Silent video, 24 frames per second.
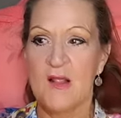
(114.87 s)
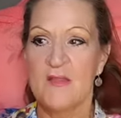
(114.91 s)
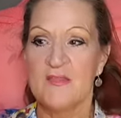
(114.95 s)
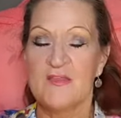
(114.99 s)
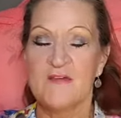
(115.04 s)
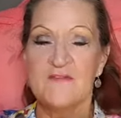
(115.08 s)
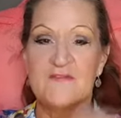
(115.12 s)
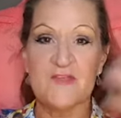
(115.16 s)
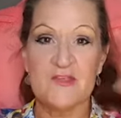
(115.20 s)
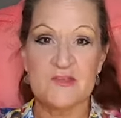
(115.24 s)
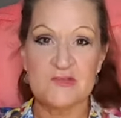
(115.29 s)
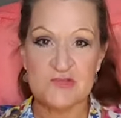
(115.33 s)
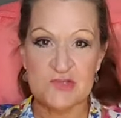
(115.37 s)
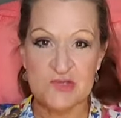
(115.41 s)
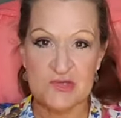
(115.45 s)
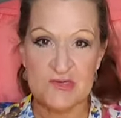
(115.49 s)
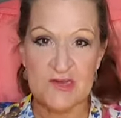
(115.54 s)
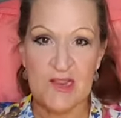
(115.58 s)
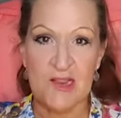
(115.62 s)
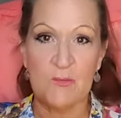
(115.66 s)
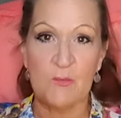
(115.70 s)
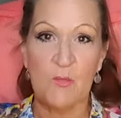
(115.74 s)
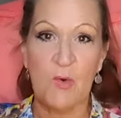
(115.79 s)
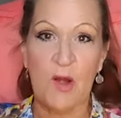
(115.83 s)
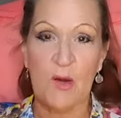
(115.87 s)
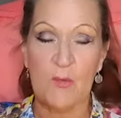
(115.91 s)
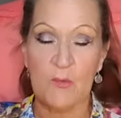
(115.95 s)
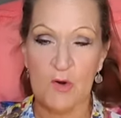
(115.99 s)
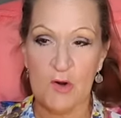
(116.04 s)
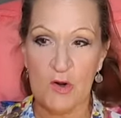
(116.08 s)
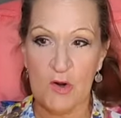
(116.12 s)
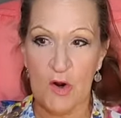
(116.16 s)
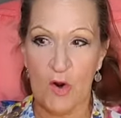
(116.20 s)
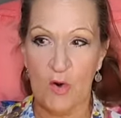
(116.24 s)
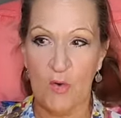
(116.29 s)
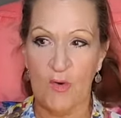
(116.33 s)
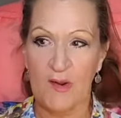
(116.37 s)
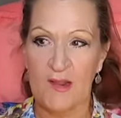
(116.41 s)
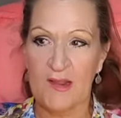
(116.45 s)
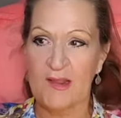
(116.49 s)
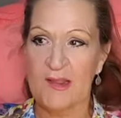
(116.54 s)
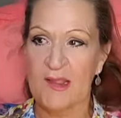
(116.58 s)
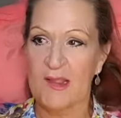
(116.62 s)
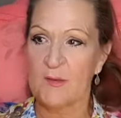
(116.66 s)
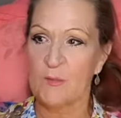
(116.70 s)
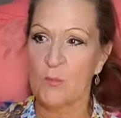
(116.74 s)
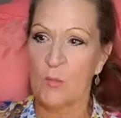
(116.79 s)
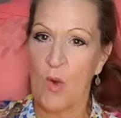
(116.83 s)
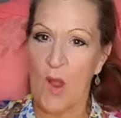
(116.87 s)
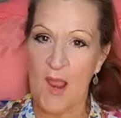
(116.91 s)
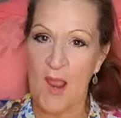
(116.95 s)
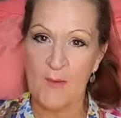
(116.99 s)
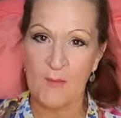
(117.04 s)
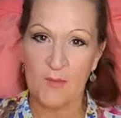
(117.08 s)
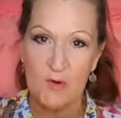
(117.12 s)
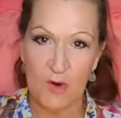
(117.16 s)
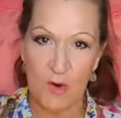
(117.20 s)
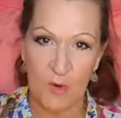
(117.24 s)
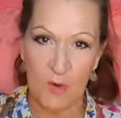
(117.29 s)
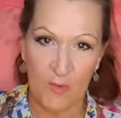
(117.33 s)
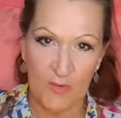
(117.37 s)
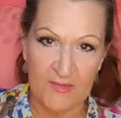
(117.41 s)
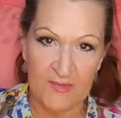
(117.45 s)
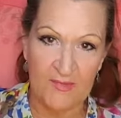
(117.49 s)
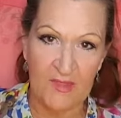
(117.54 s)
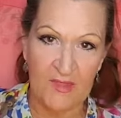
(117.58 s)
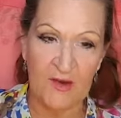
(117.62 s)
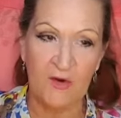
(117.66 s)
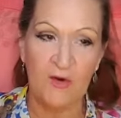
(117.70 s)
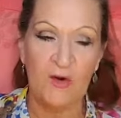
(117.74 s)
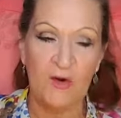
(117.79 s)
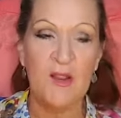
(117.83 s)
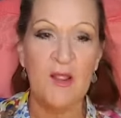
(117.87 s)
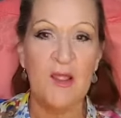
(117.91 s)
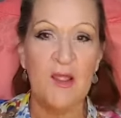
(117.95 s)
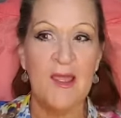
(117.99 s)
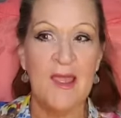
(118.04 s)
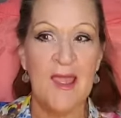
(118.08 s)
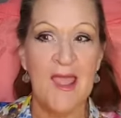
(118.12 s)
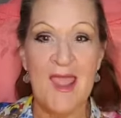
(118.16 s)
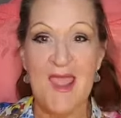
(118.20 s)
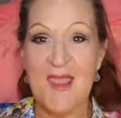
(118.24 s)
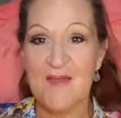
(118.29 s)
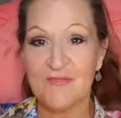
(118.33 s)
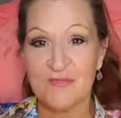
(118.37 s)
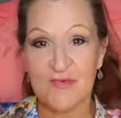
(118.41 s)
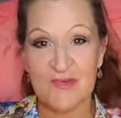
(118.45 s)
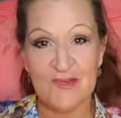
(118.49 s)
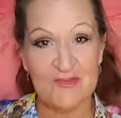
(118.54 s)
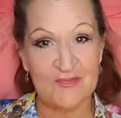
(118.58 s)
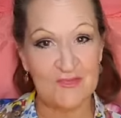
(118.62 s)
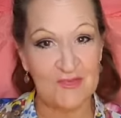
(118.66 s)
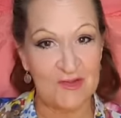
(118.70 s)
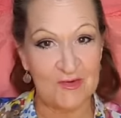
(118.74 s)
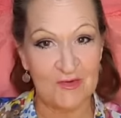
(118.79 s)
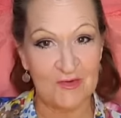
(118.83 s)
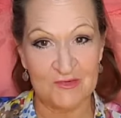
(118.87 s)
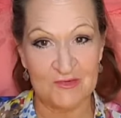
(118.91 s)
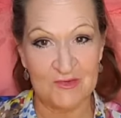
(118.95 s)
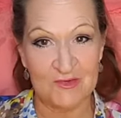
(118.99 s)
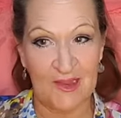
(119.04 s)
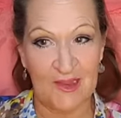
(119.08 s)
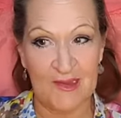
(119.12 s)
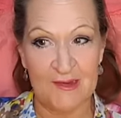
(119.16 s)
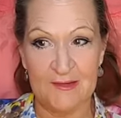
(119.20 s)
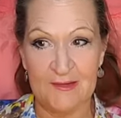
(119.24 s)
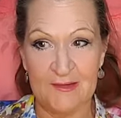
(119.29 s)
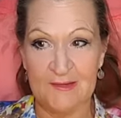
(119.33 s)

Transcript: the vision and where we're going and why we're going there every single day.